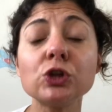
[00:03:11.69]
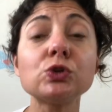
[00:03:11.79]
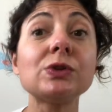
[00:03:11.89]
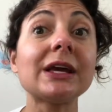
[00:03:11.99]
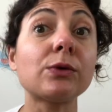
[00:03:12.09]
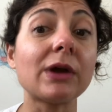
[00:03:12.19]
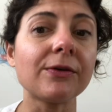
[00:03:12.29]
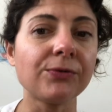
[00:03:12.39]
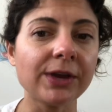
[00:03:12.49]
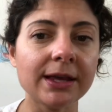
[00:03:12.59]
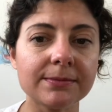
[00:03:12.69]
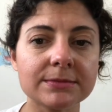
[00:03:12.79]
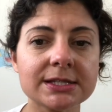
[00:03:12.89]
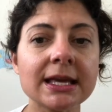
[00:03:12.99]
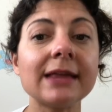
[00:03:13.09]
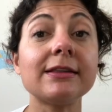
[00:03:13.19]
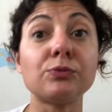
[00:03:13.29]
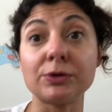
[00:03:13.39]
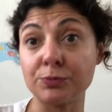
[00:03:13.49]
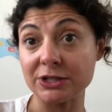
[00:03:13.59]
to the graphemes, the
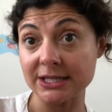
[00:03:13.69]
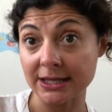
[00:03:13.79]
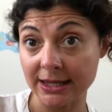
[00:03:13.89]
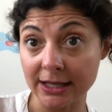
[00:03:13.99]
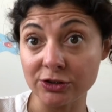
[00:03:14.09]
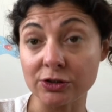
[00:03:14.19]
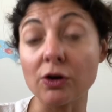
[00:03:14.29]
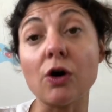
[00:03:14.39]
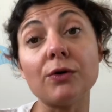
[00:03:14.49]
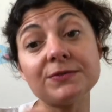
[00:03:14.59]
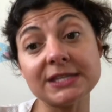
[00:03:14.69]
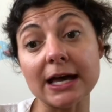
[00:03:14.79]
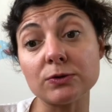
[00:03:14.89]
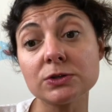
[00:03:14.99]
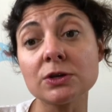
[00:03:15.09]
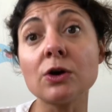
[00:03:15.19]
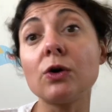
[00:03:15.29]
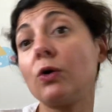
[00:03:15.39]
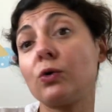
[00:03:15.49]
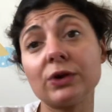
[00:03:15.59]
representation of sounds,
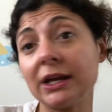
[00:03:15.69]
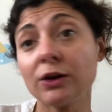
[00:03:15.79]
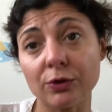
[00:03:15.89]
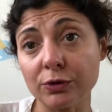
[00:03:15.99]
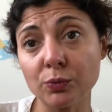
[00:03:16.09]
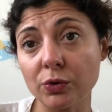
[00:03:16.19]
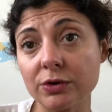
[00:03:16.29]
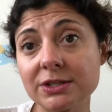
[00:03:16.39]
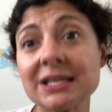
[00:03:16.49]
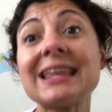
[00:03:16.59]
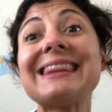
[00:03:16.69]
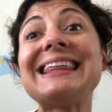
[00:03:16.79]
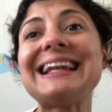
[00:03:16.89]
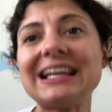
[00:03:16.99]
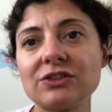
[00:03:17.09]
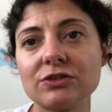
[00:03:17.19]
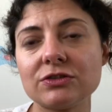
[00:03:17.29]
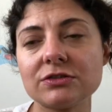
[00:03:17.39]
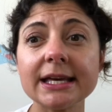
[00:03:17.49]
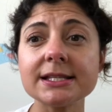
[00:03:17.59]
or in other words, the letters.